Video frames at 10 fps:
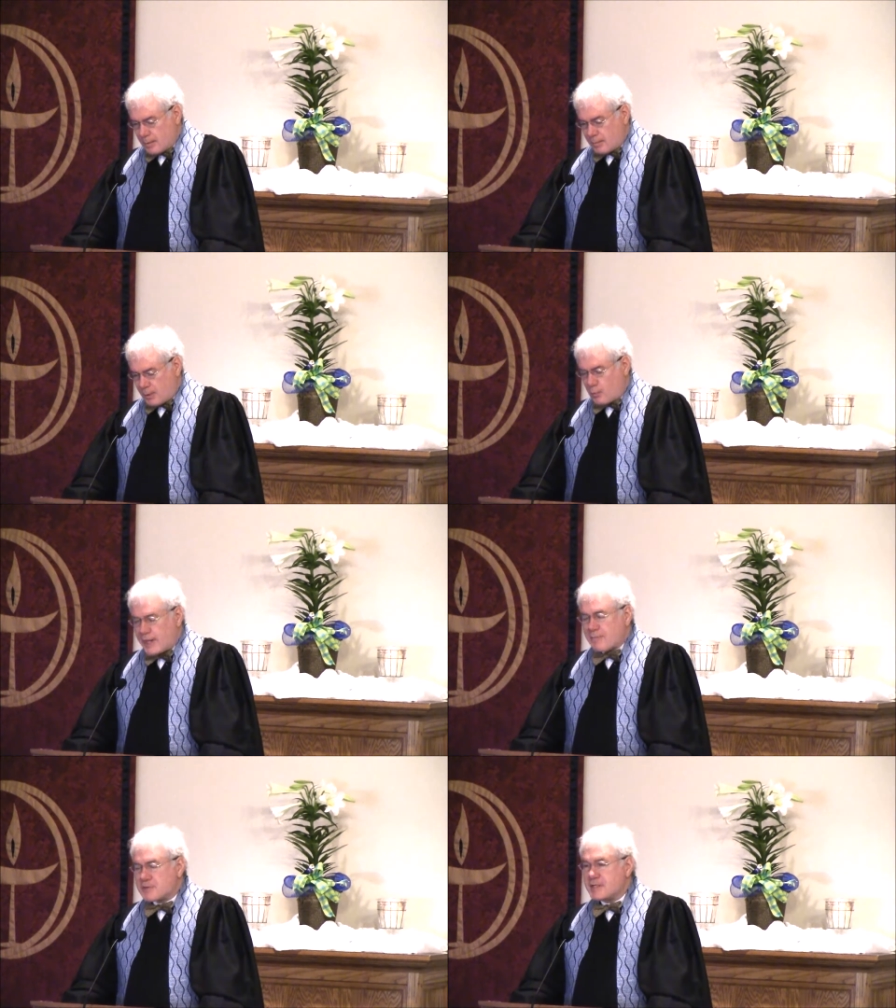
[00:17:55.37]
But we
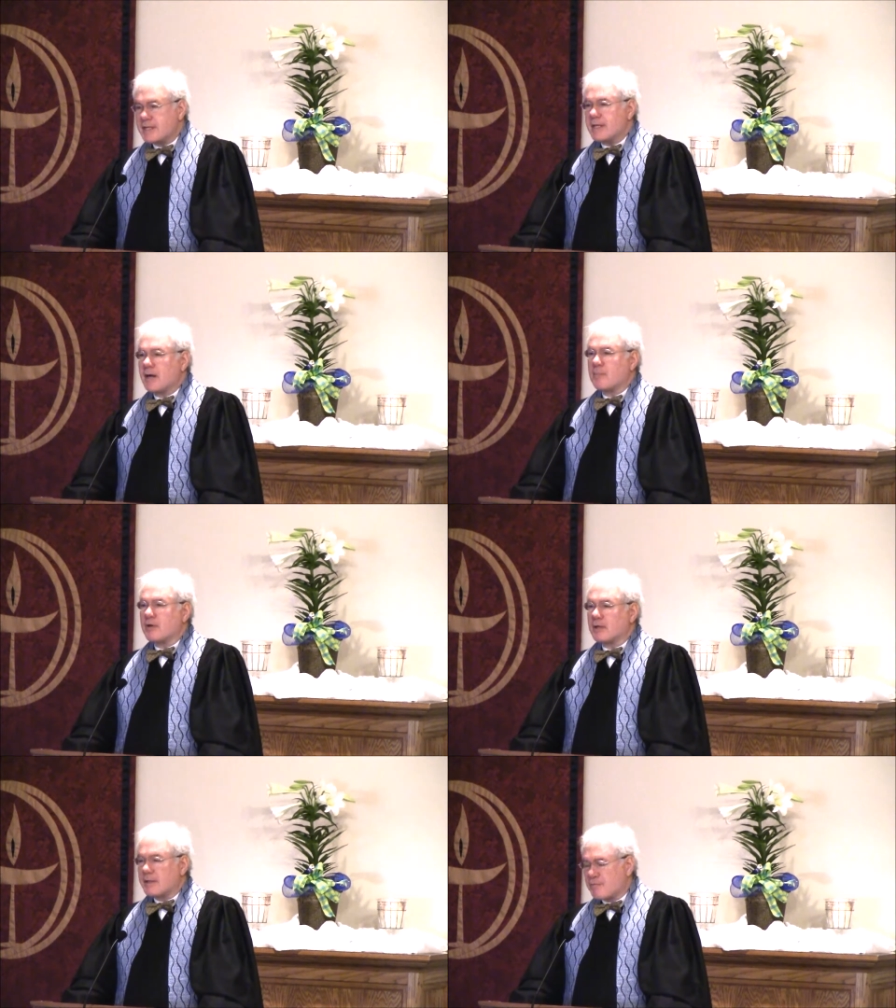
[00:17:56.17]
have seen a
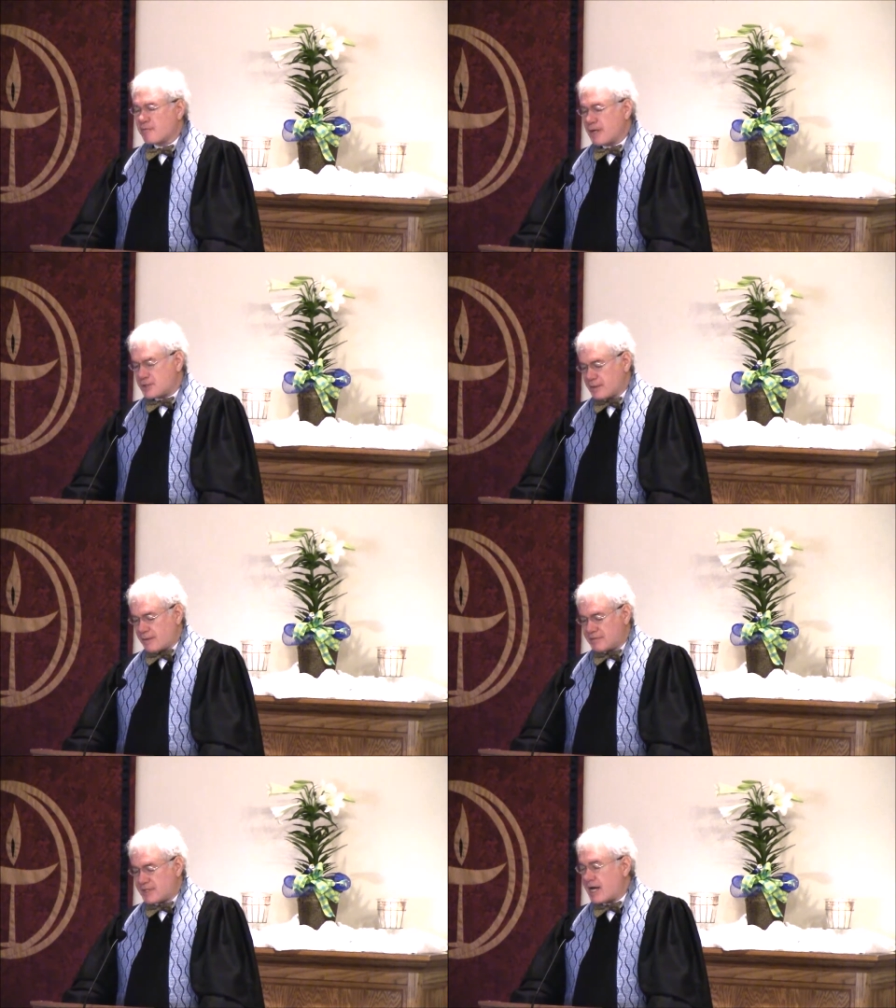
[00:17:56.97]
proliferation
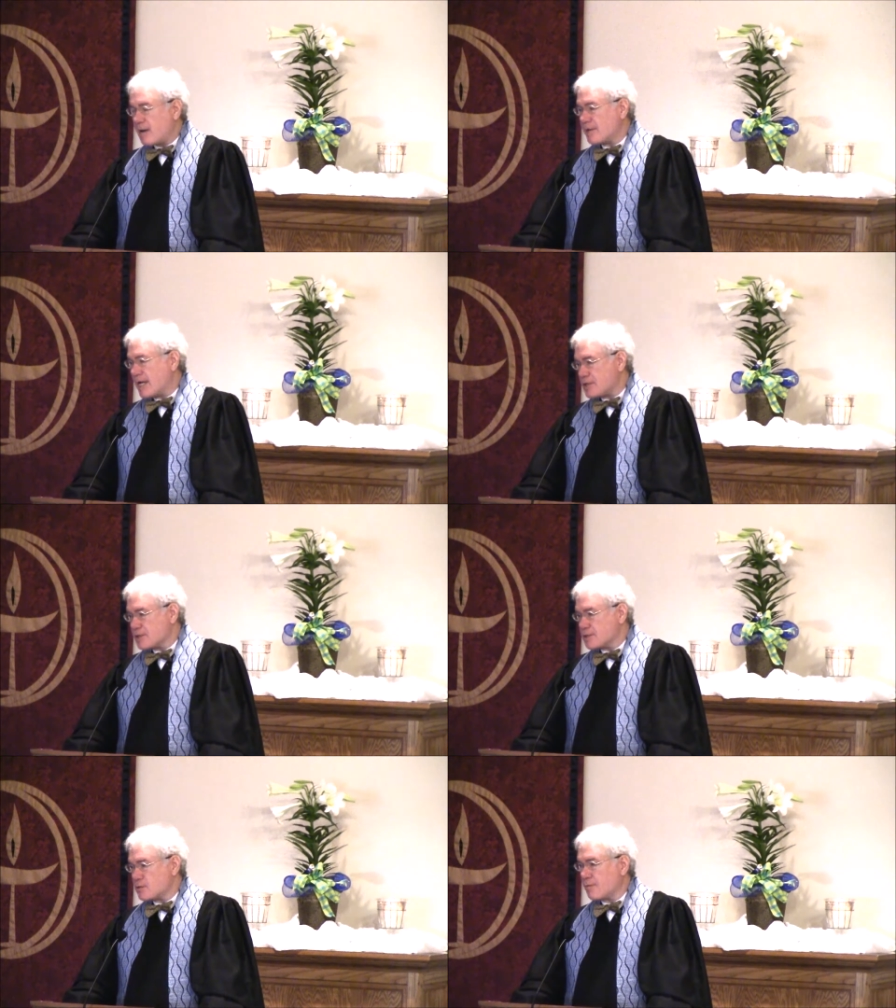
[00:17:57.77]
of
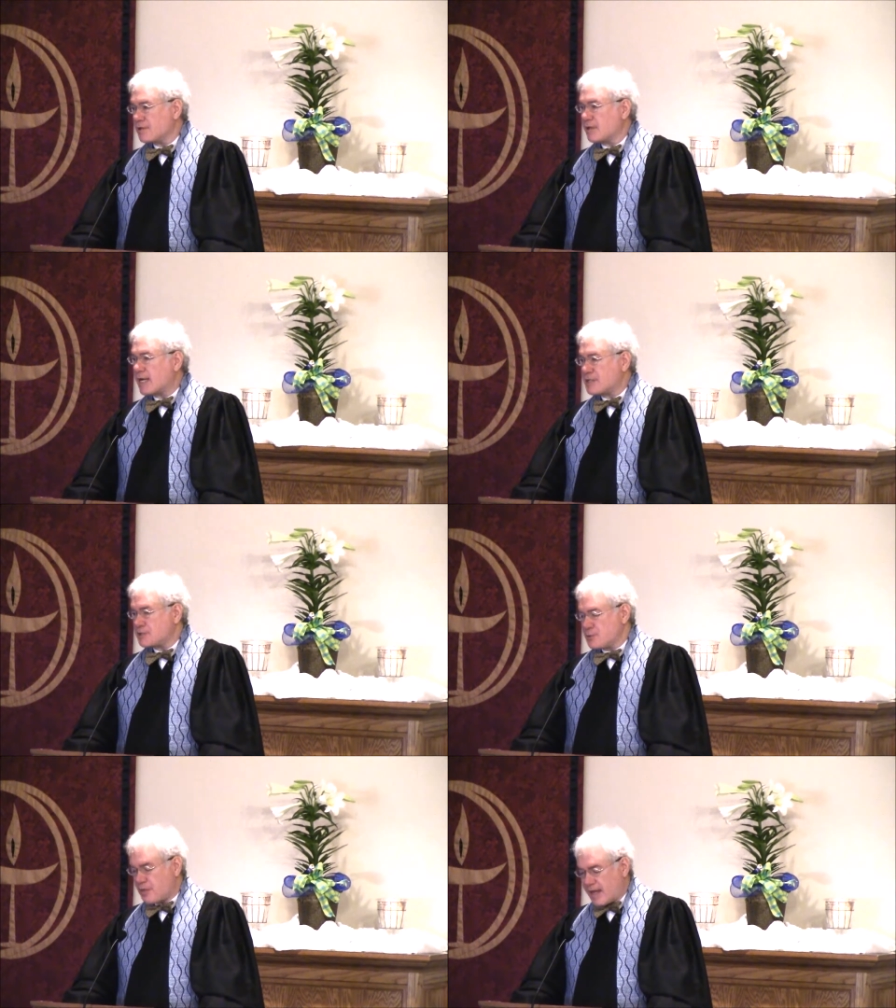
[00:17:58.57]
denominations over the
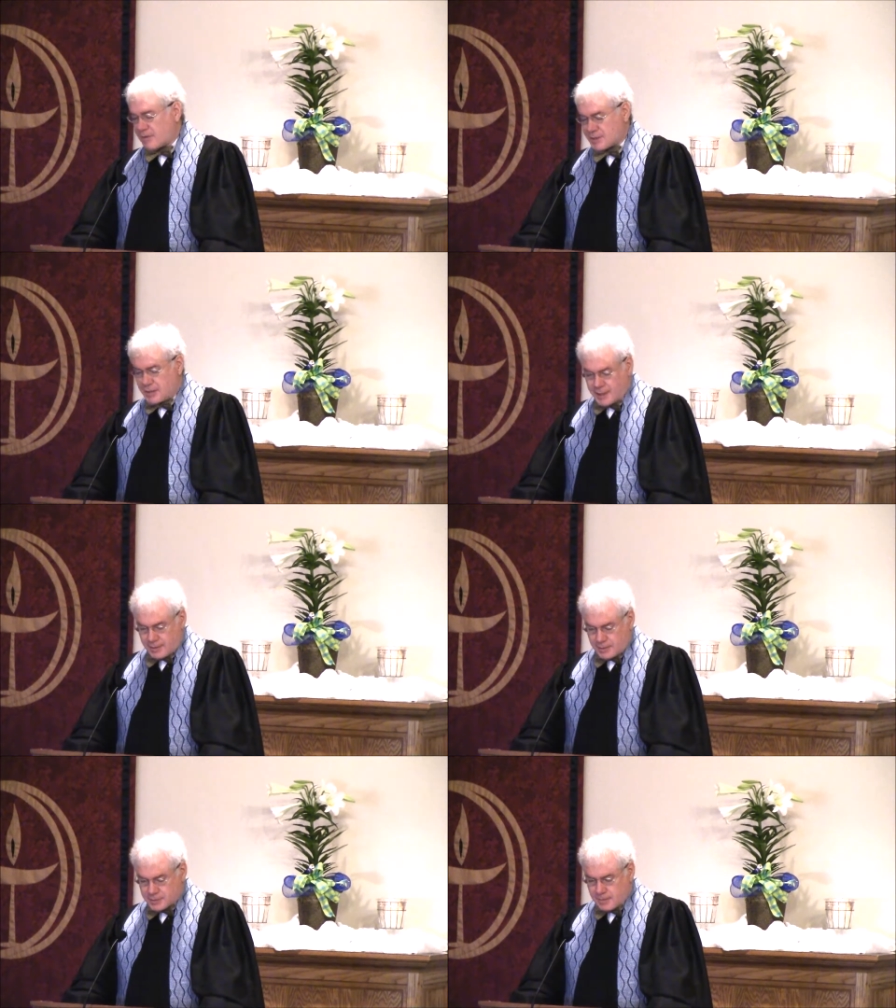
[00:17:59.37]
last 2,000
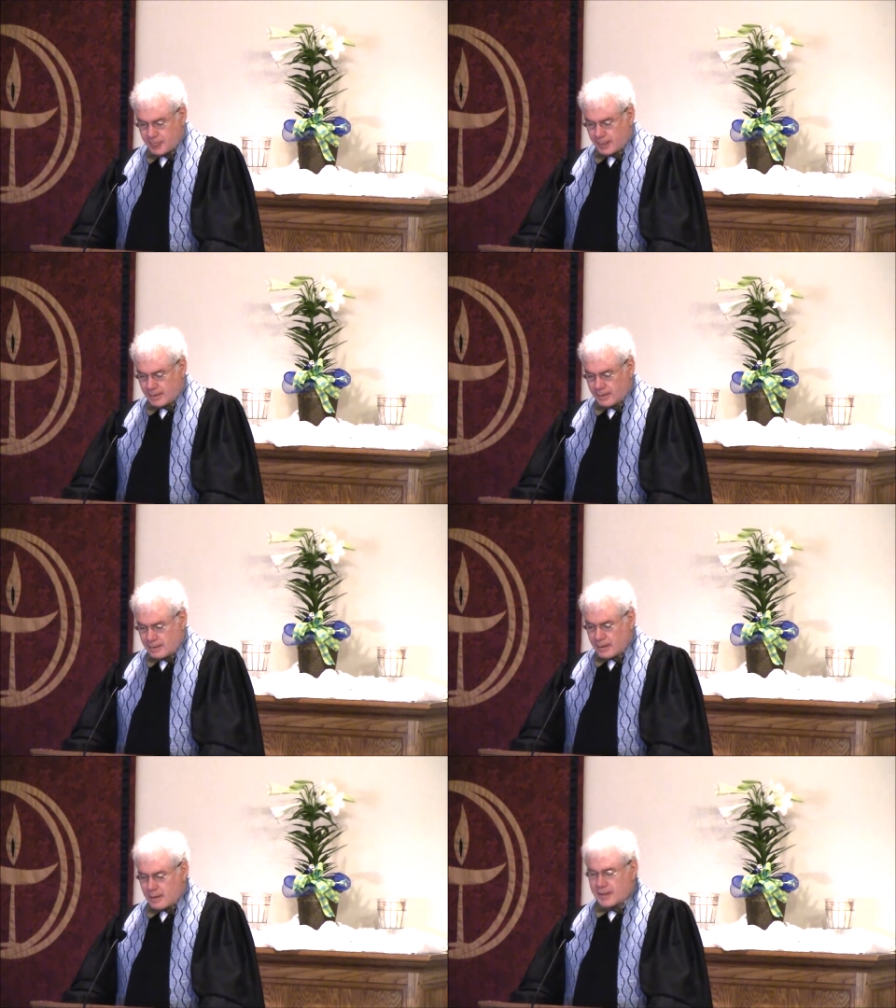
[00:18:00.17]
years
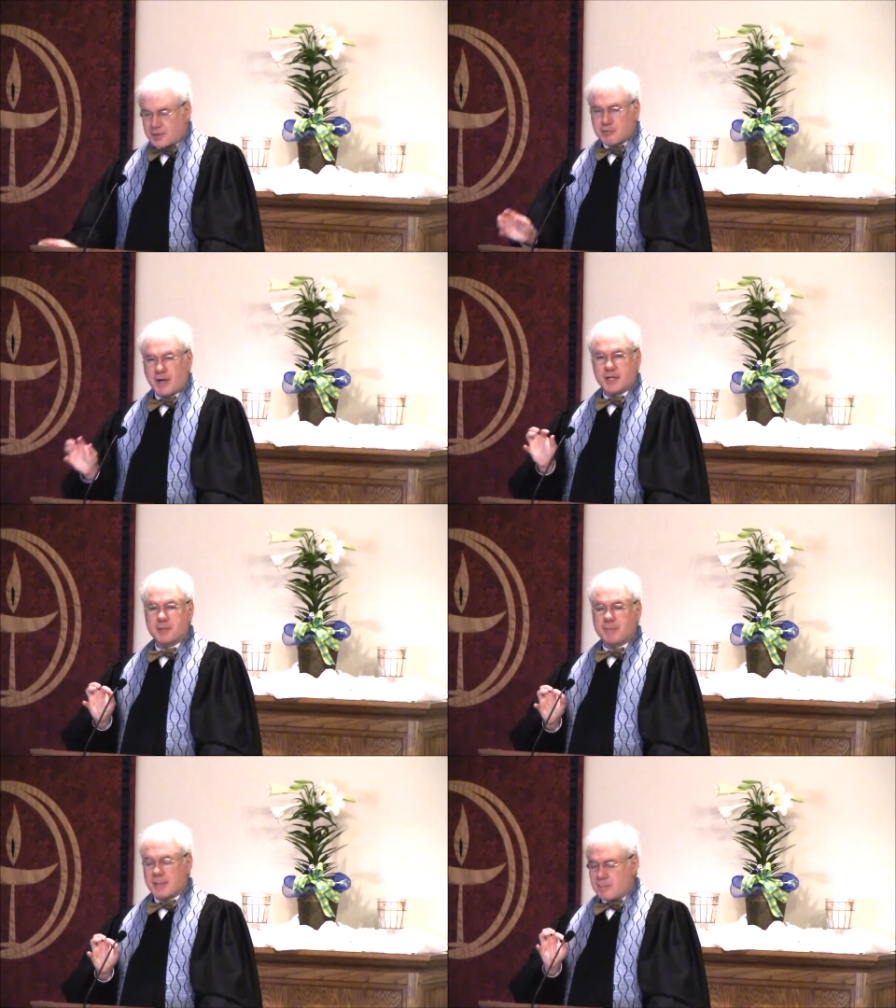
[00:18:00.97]
that try
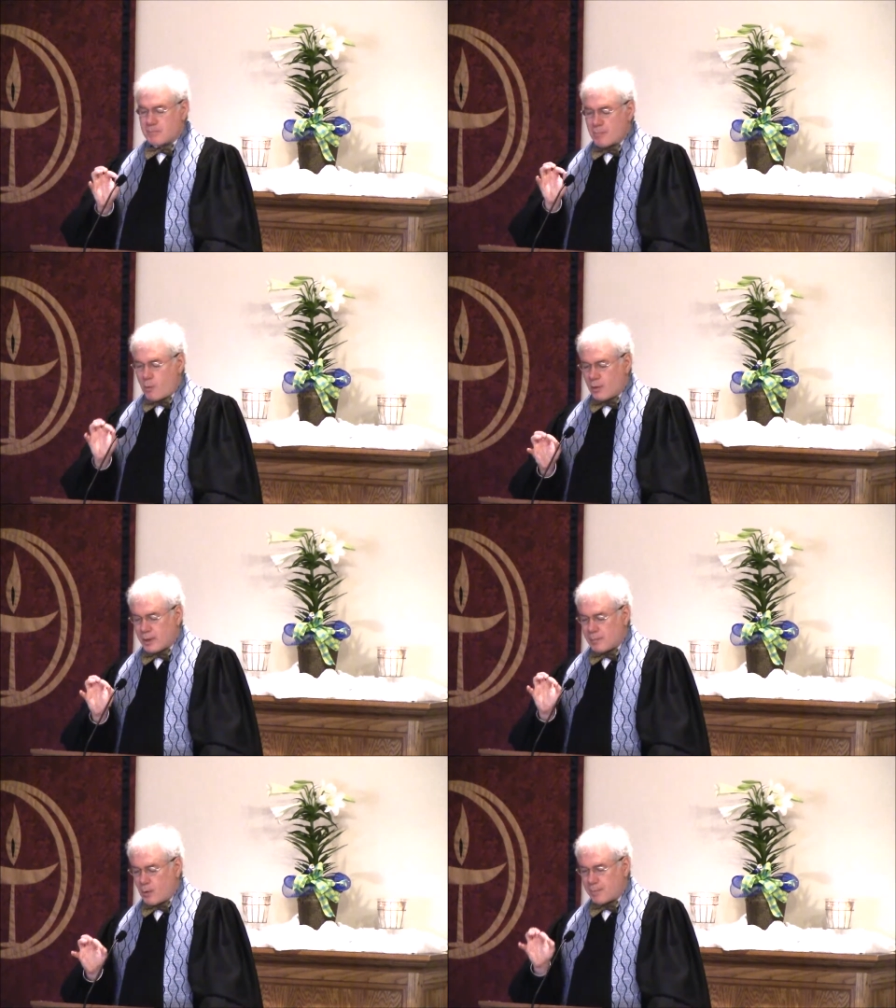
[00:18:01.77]
to be more
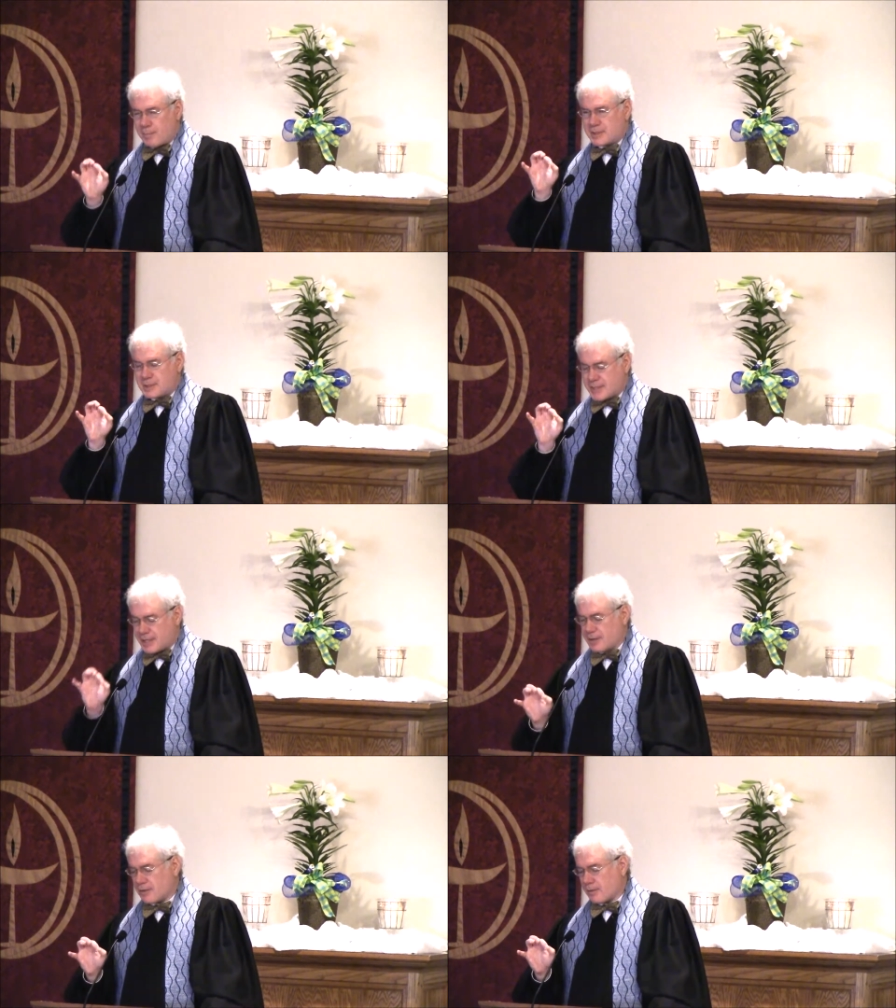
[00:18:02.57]
and more
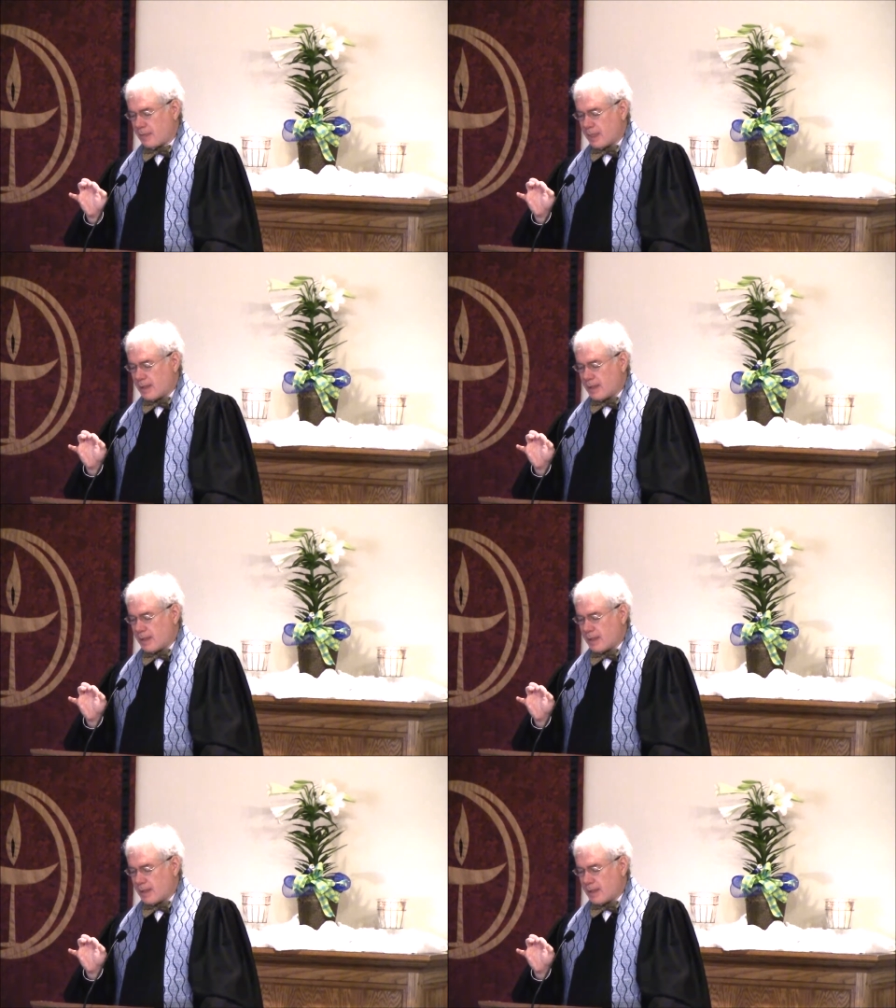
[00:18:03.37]
particular